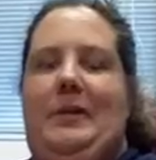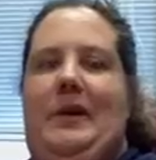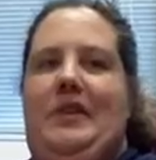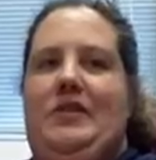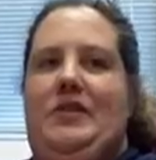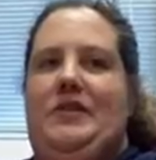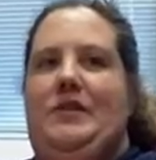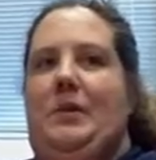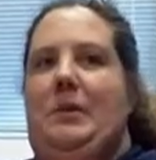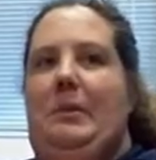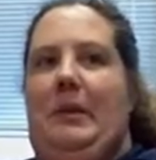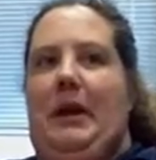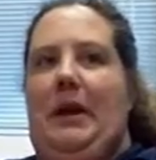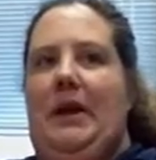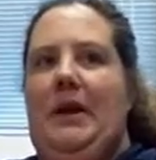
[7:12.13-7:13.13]
major for
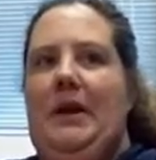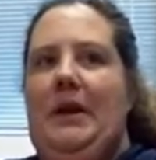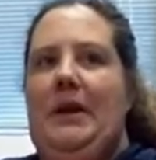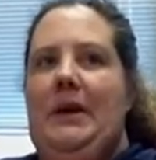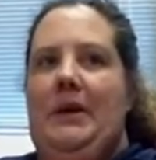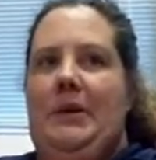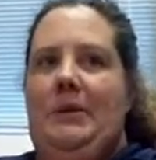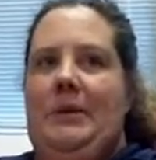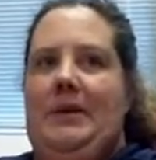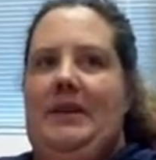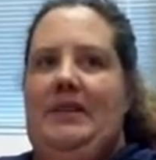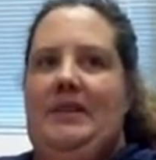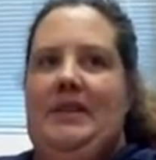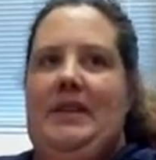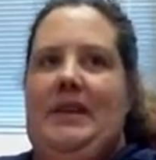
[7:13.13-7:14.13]
me,
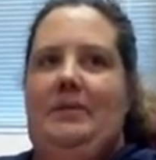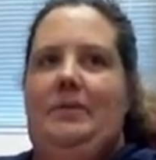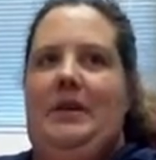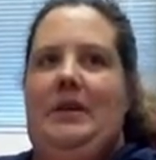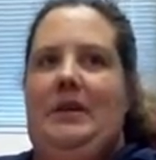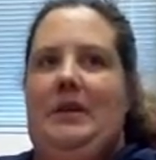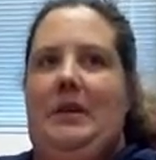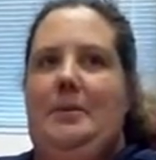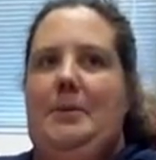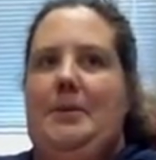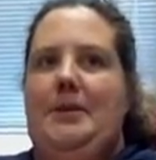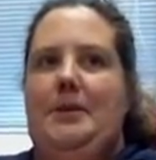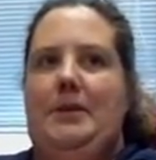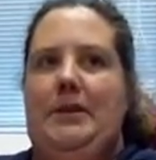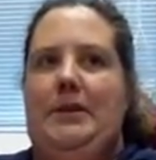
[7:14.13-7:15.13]
because it gave me the
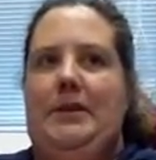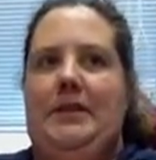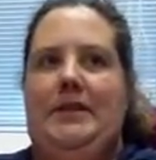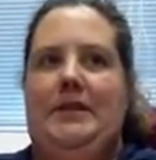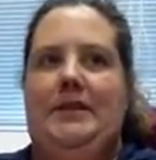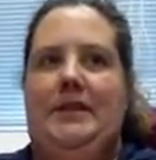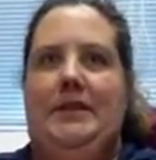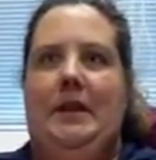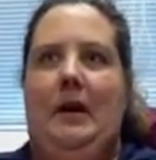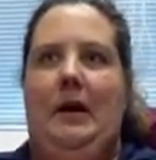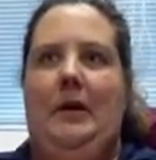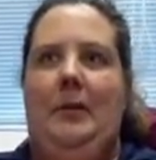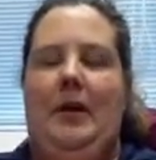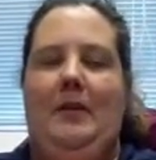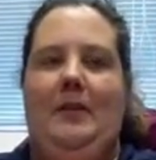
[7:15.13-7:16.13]
opportunity to
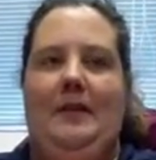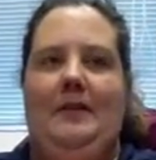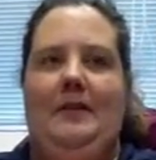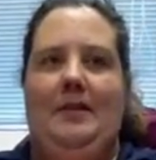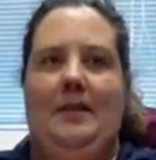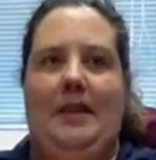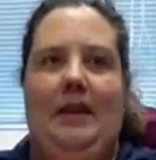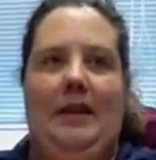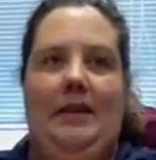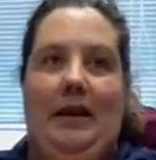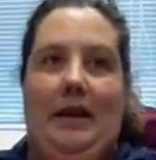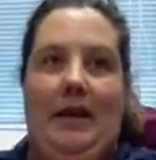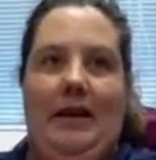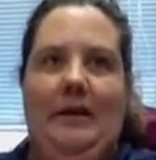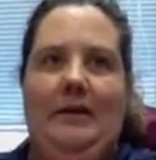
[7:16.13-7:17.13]
talk about things that I
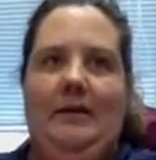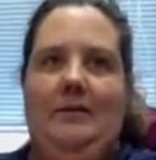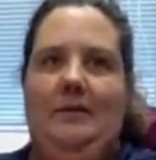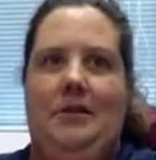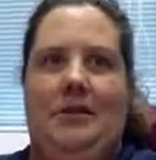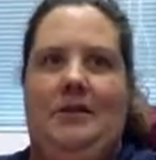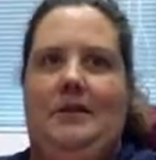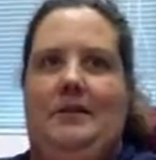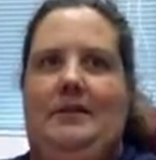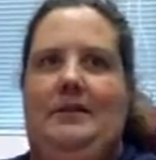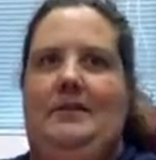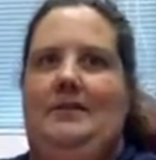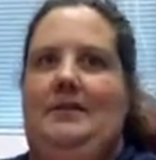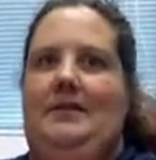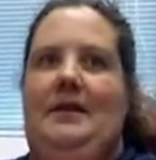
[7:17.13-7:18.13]
like, which is
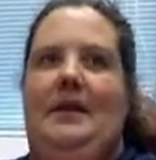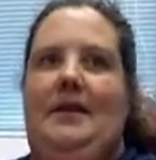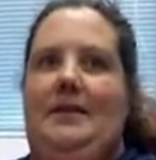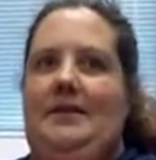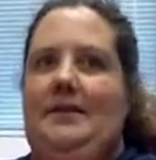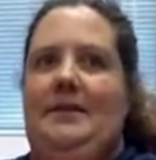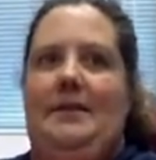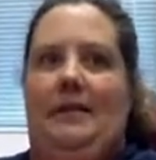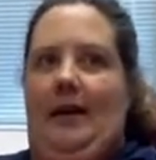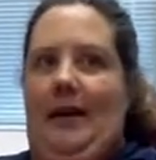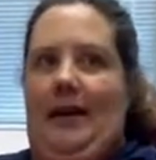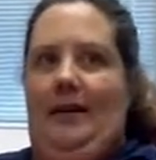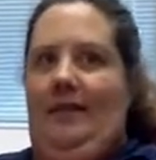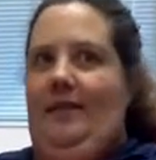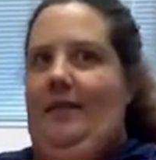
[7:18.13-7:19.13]
science and
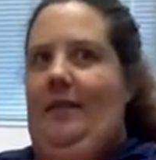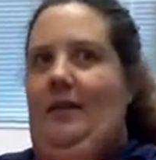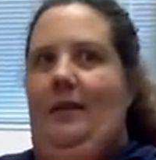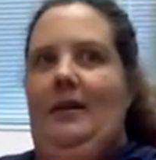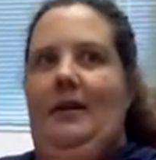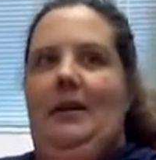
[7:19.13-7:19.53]
life, and